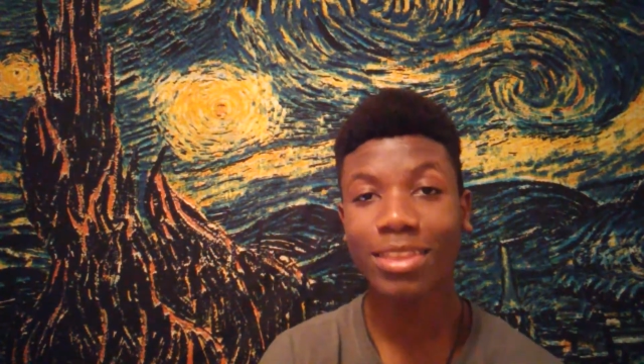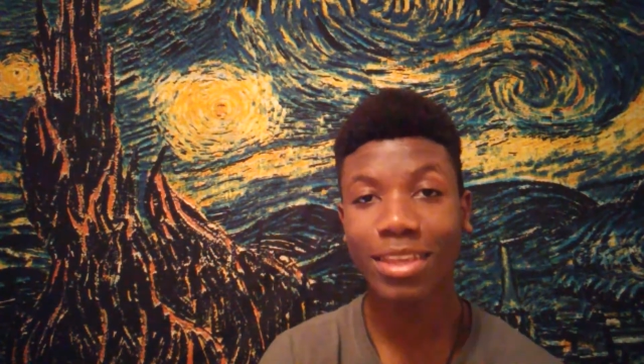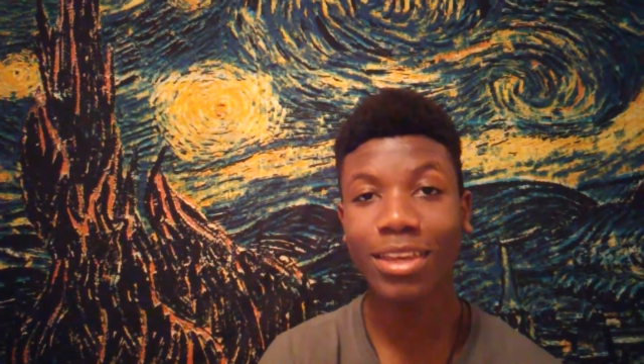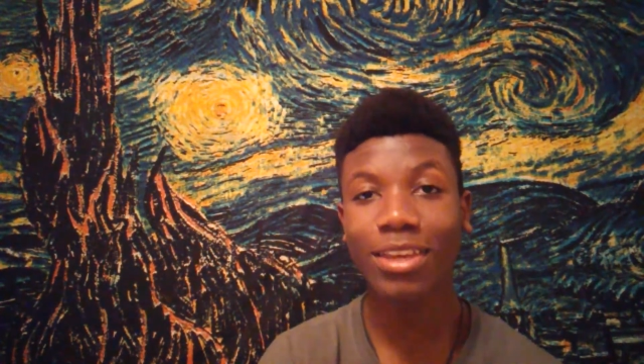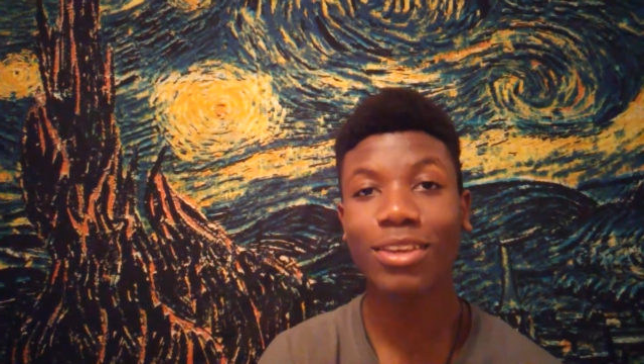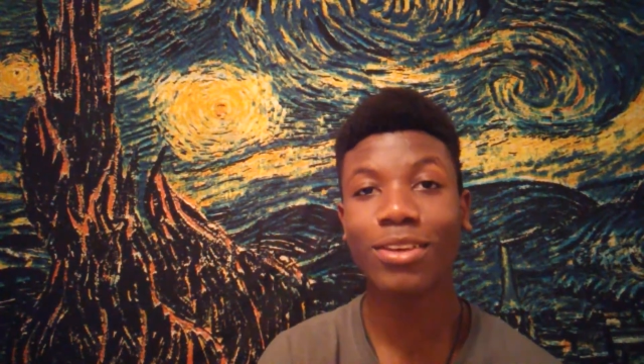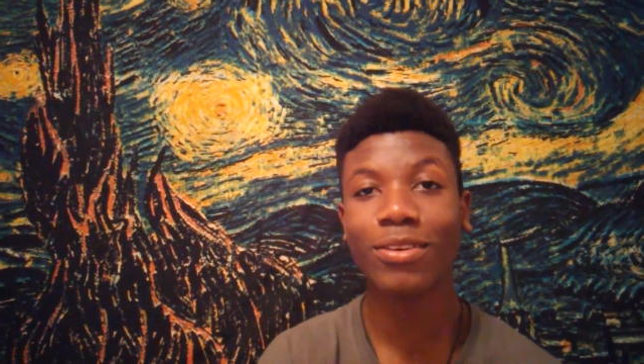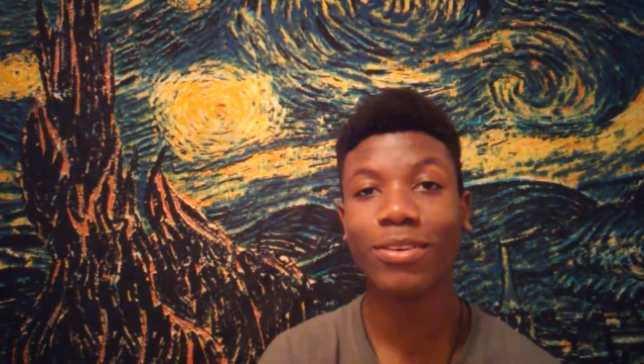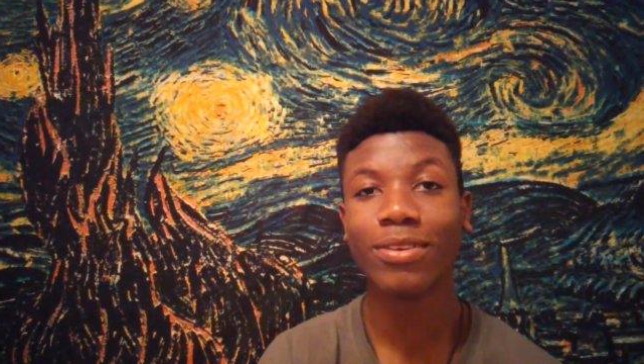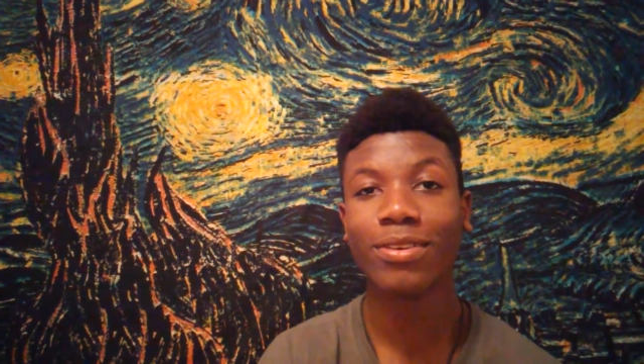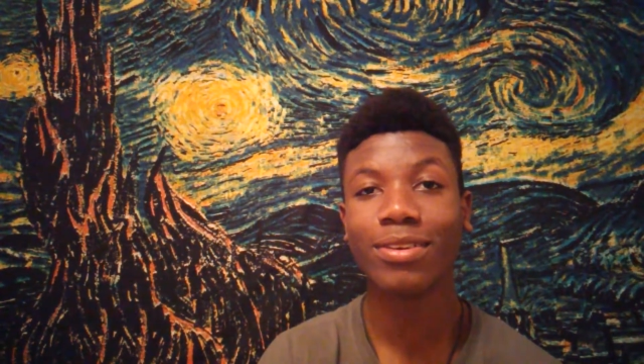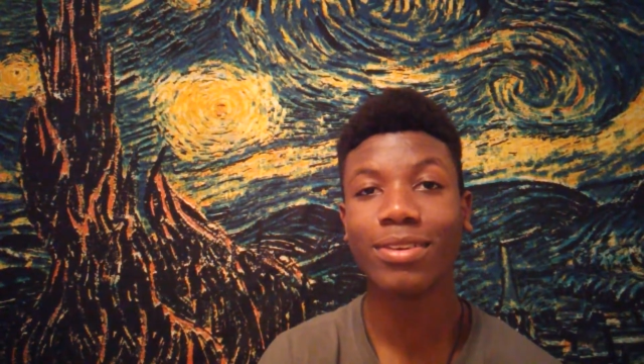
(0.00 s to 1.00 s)
thank
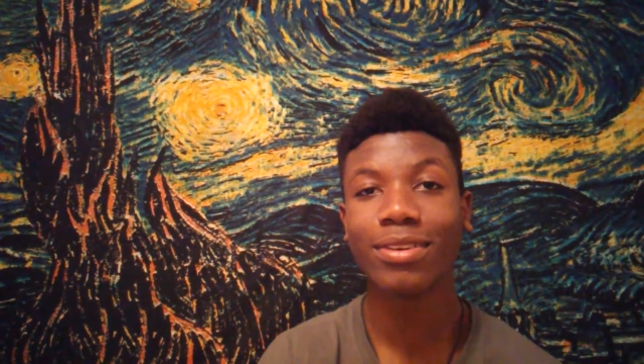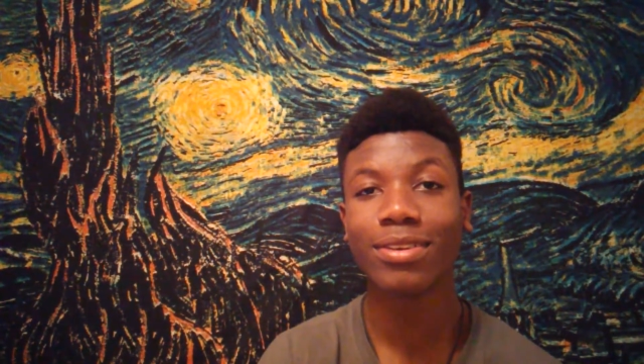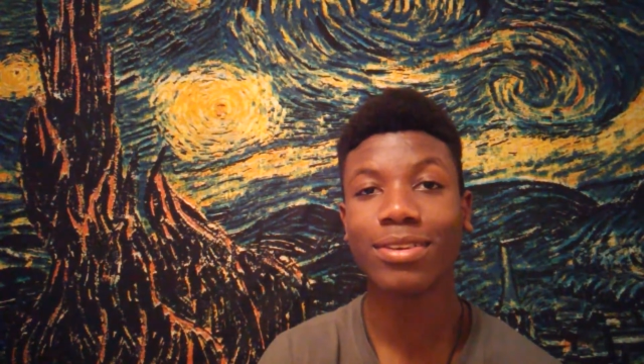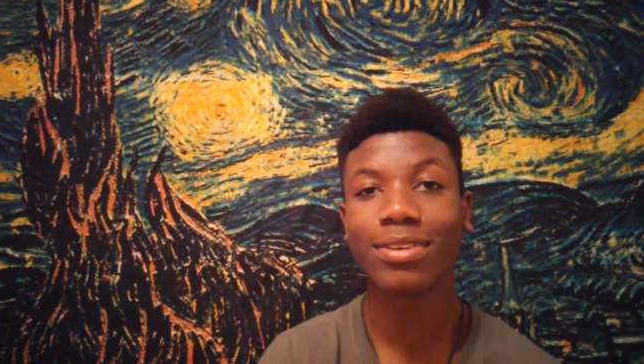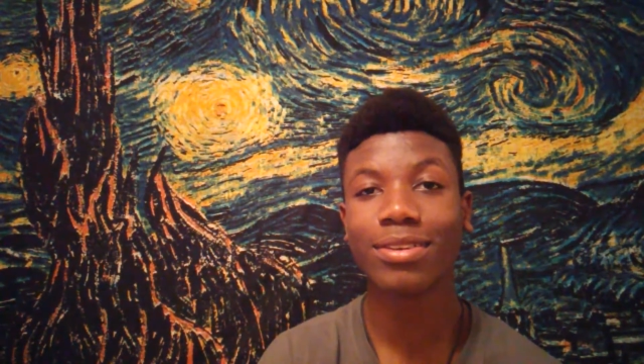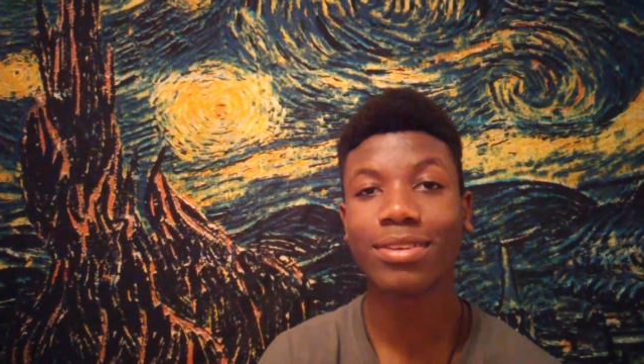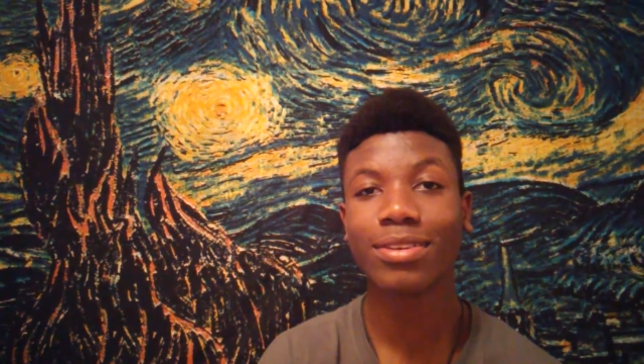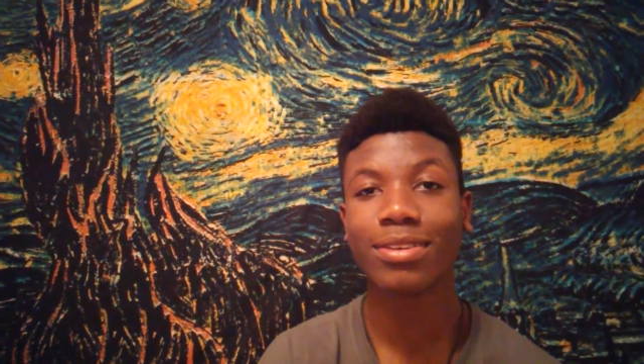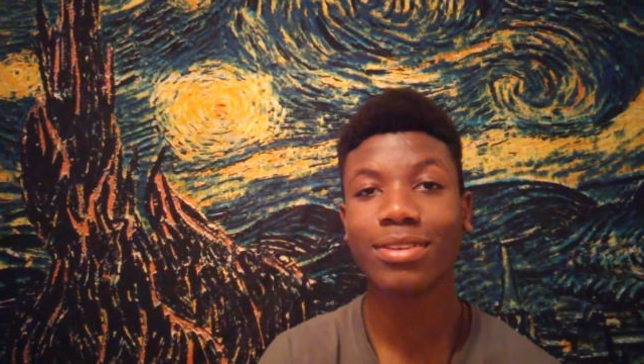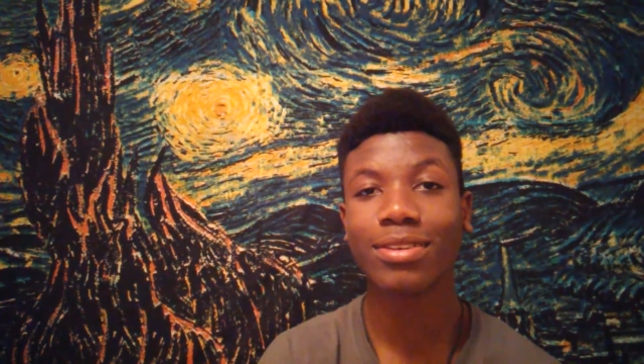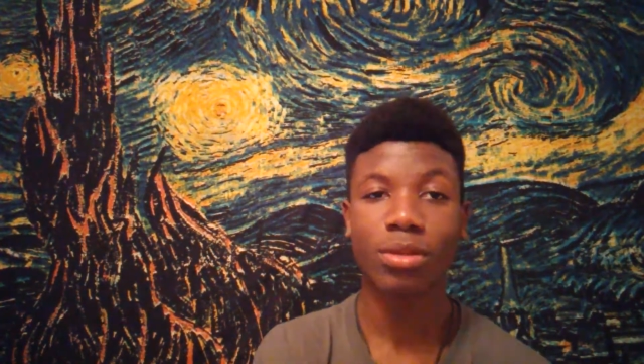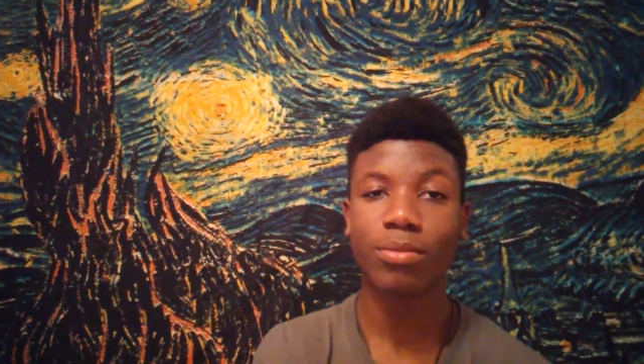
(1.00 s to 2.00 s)
you.
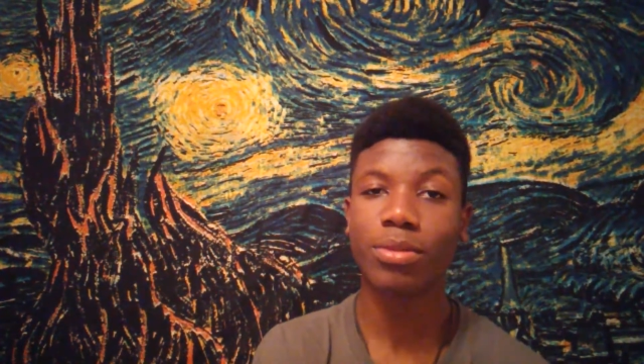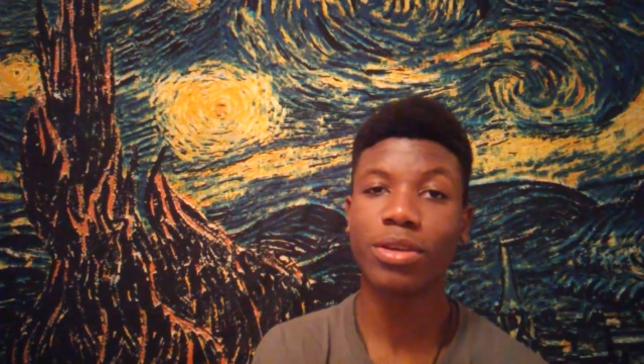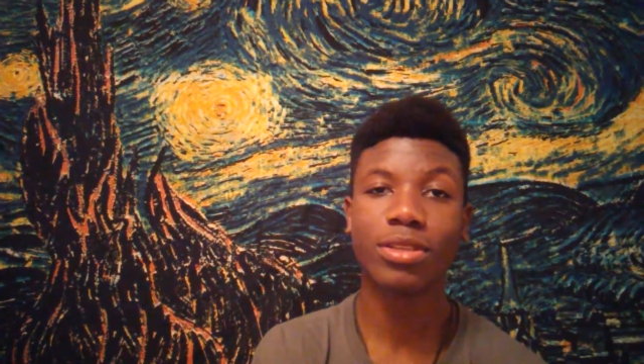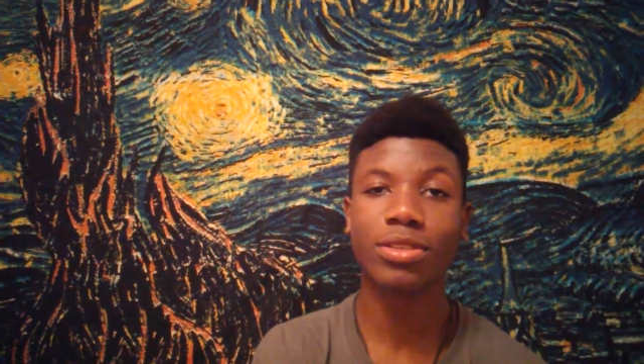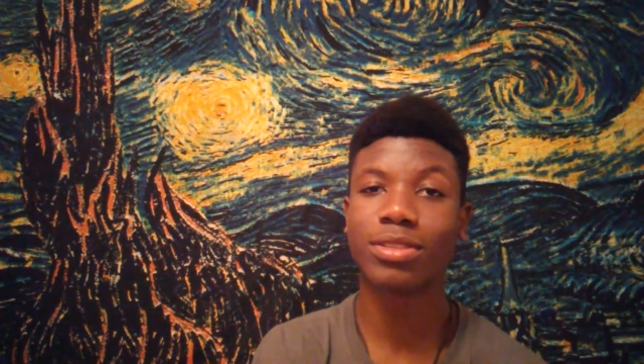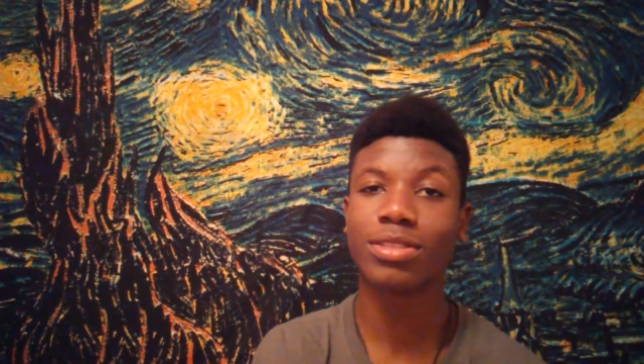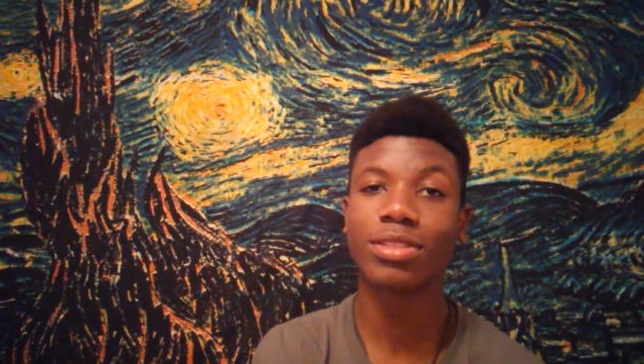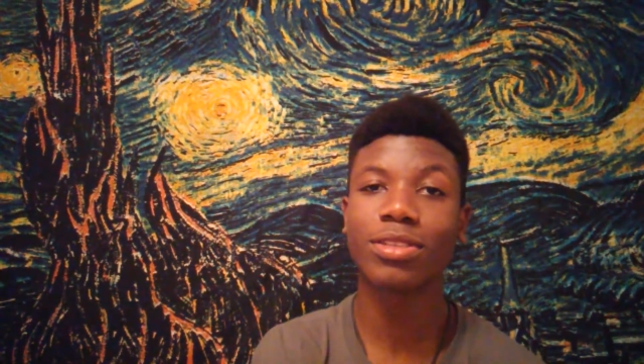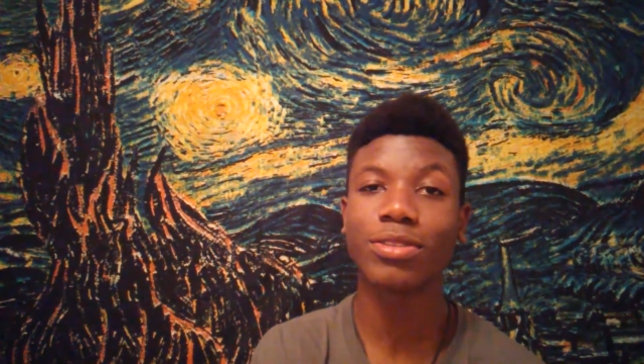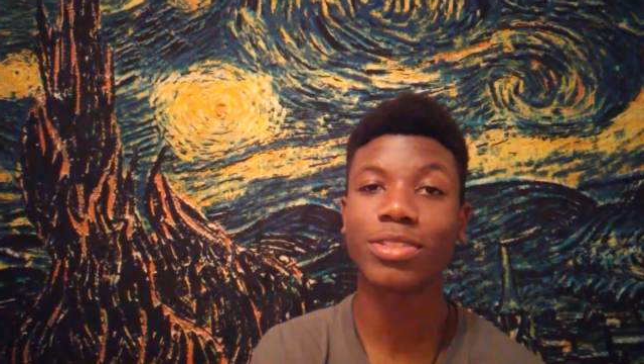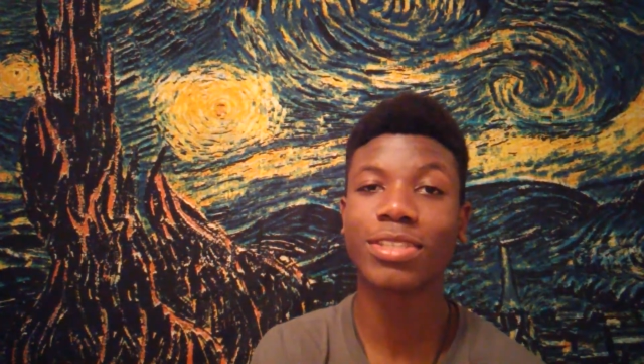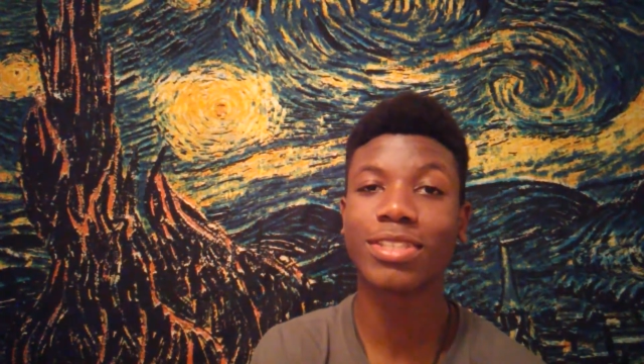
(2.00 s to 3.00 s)
But still
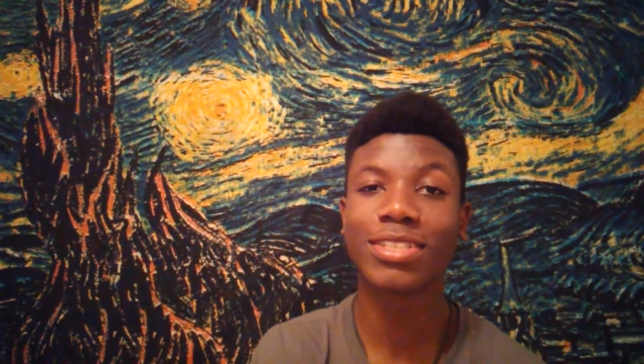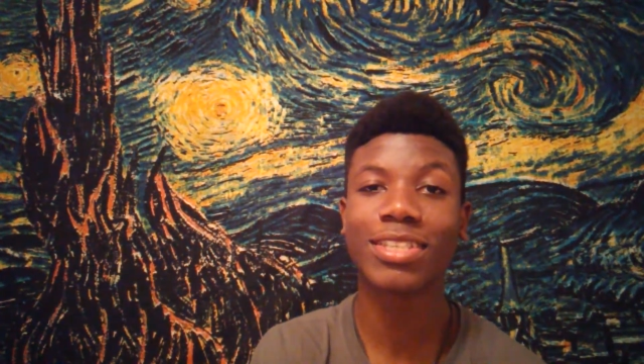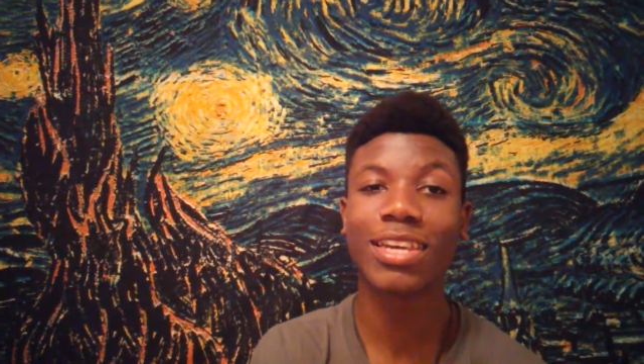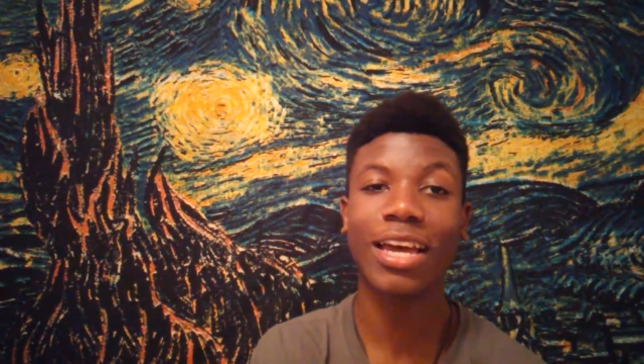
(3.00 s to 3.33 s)
to this day,